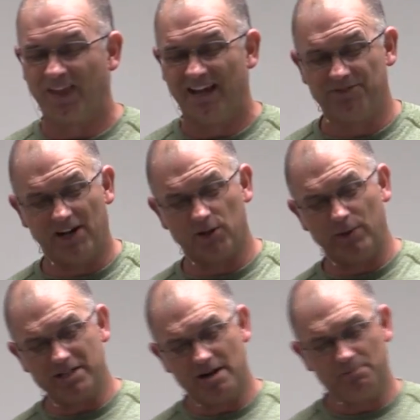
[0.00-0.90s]
And Father,
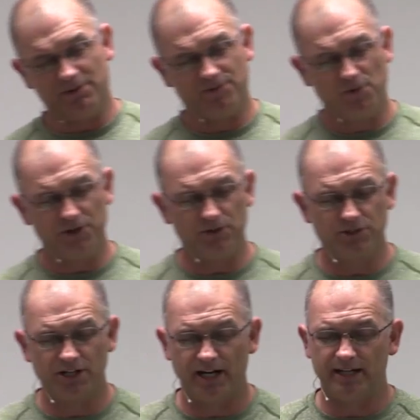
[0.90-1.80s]
we come before you
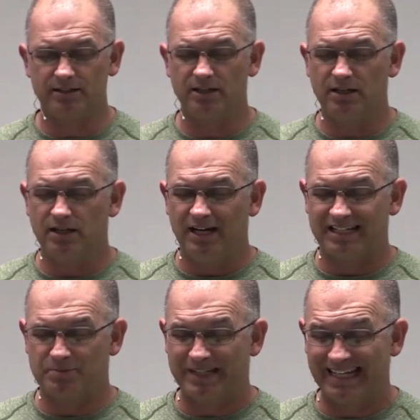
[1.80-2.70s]
tonight at
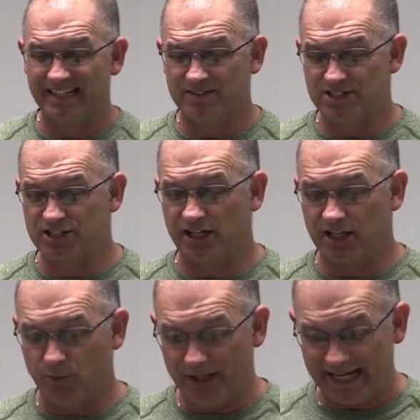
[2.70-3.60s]
the beginning of the study,
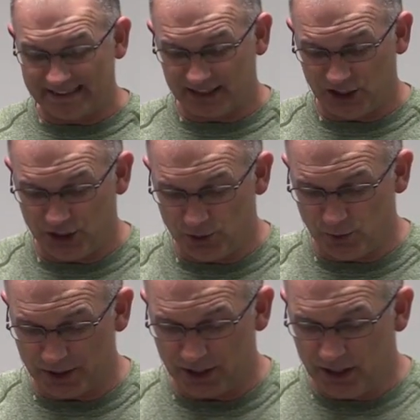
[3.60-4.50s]
and we ask that you
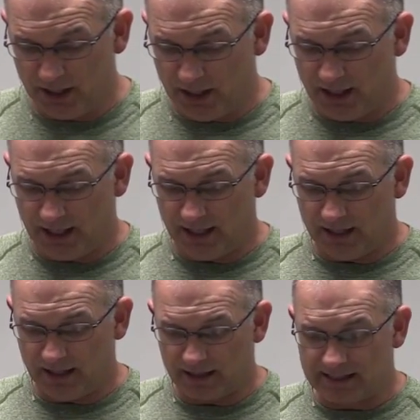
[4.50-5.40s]
would uh,
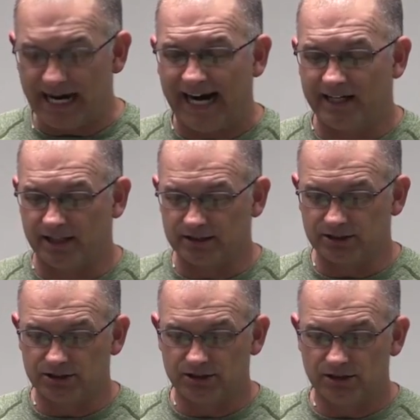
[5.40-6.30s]
uh, guide
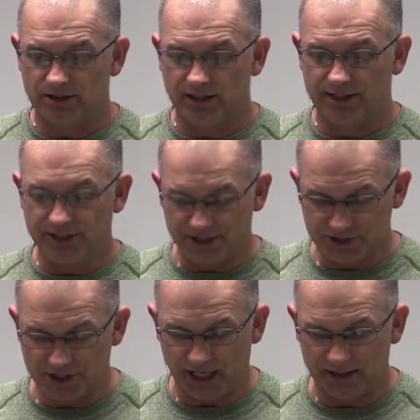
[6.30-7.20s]
us into
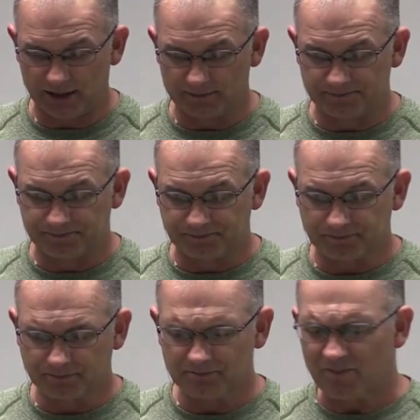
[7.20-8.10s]
understanding.
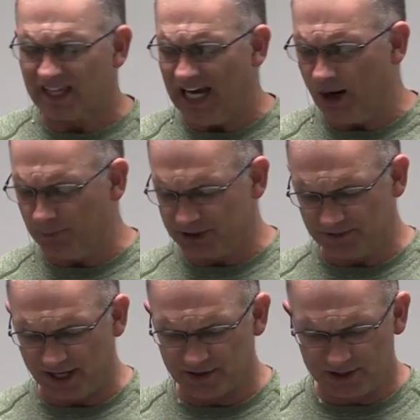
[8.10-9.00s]
Help us,
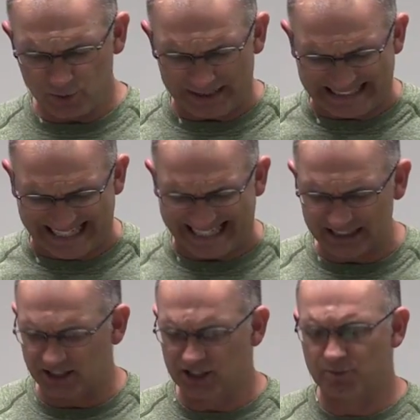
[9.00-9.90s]
Father, as we dig
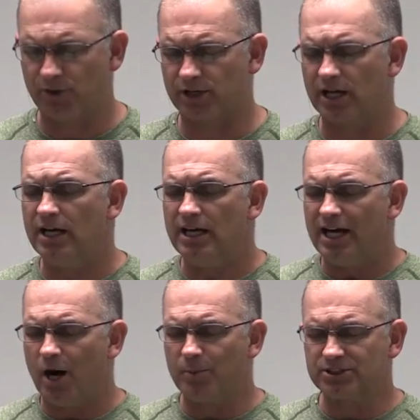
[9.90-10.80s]
into this book,
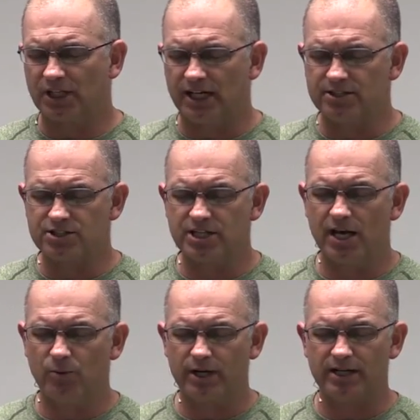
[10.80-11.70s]
help us to
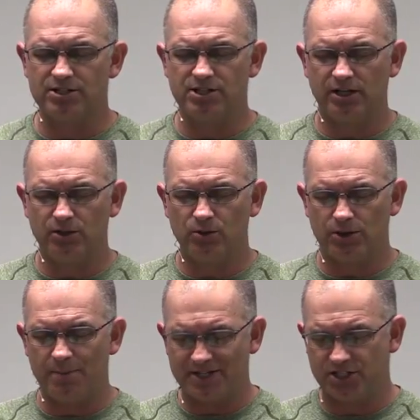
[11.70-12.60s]
understand what it is that you,
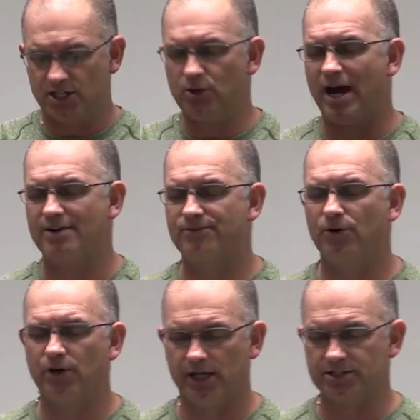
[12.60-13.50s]
the message that you have
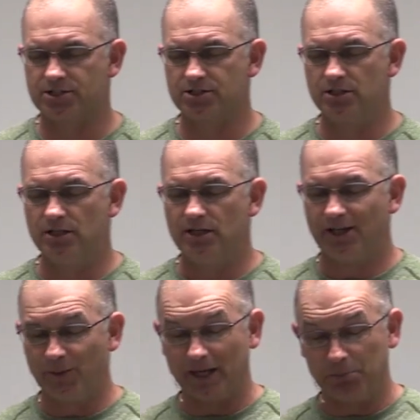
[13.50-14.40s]
for us,
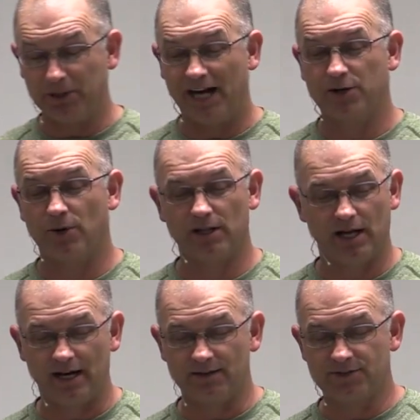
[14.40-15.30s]
that we can apply to our
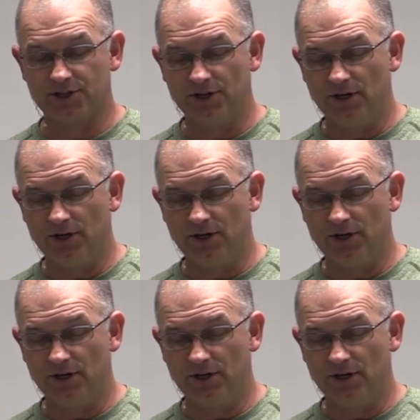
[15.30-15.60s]
lives.